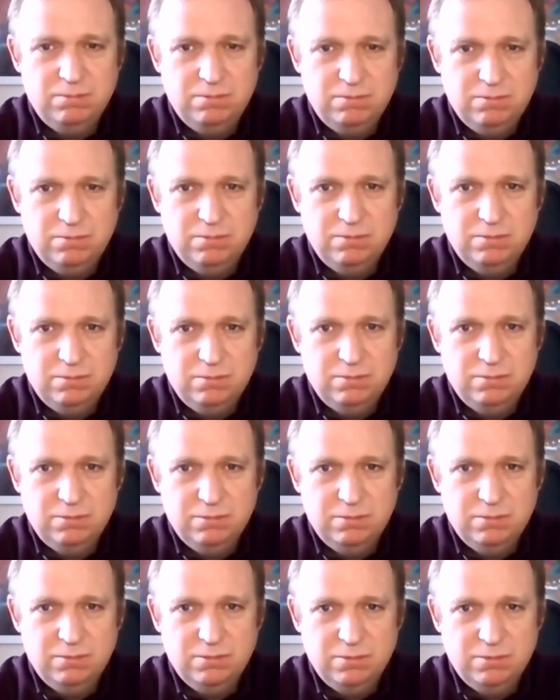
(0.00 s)

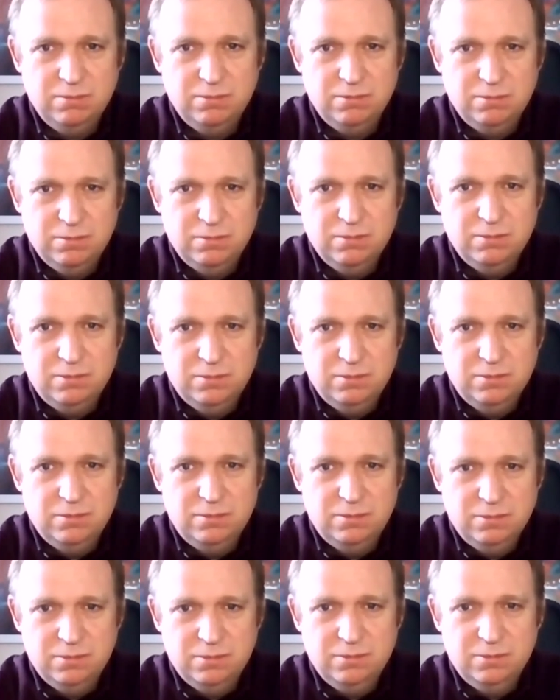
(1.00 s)

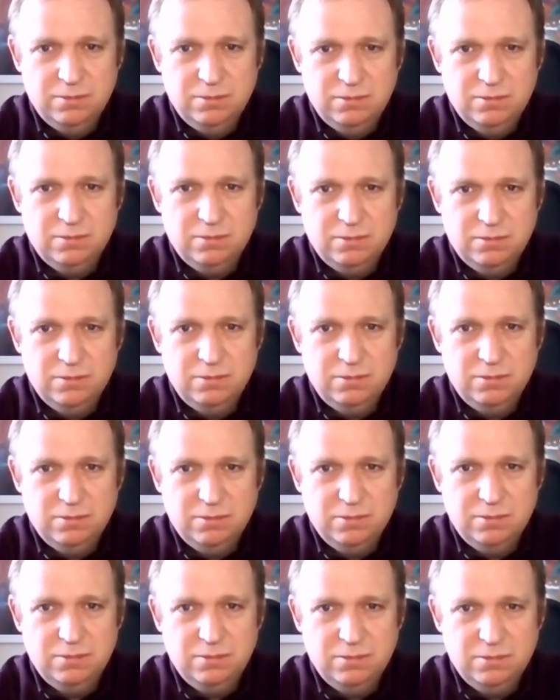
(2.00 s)

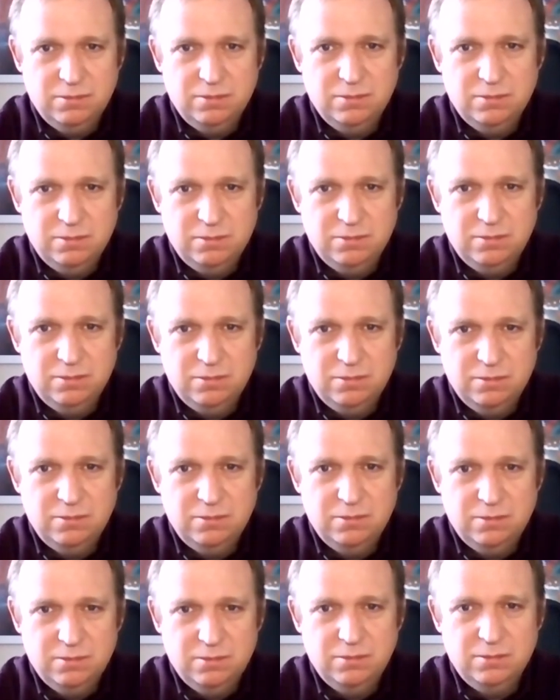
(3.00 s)

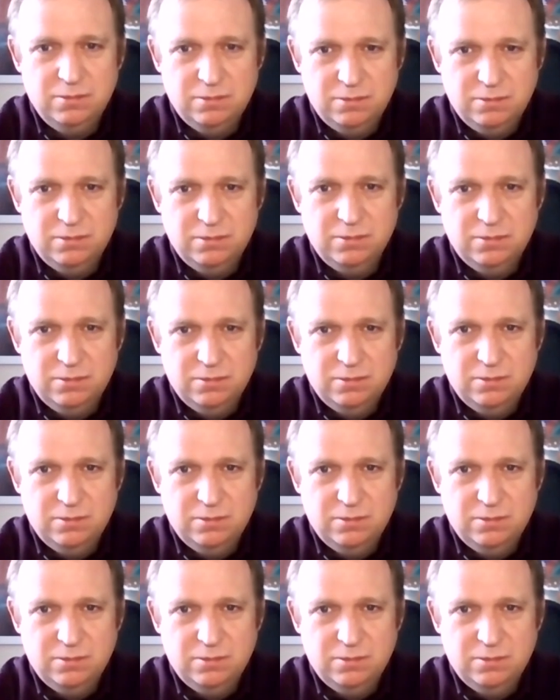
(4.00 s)
(not speaking)